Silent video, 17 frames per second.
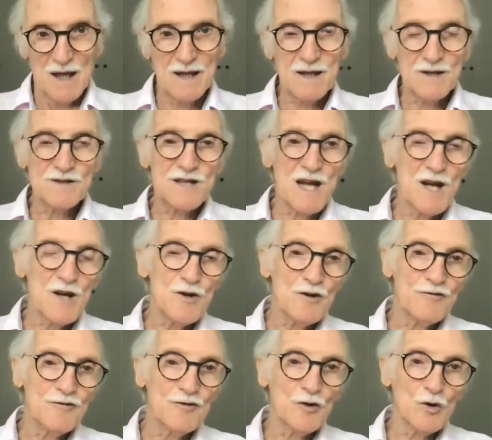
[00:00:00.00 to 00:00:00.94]
a
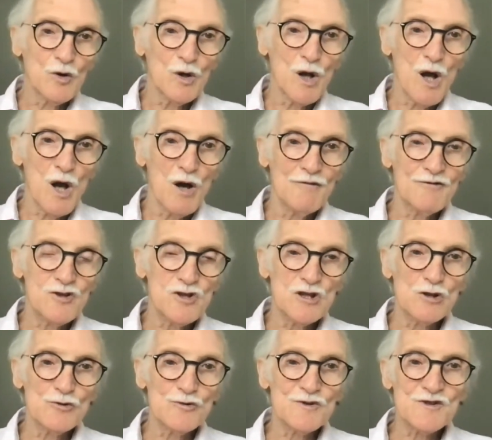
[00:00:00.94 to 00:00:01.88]
container full of
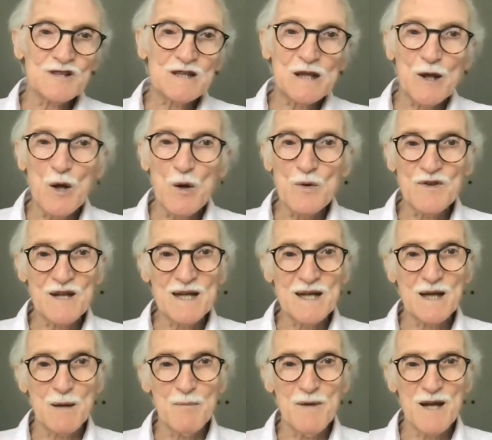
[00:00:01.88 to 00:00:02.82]
children's
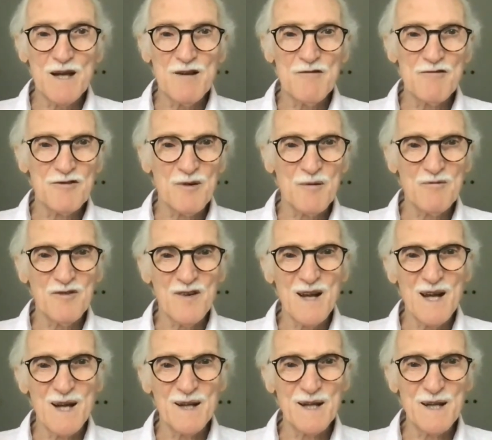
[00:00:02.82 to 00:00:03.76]
clothing coming in from
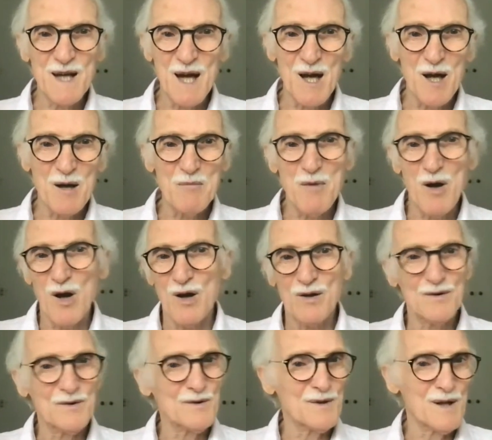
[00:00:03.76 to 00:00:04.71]
Vietnam
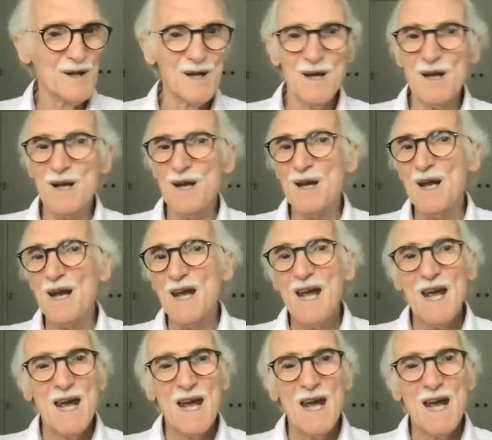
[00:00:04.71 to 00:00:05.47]
on the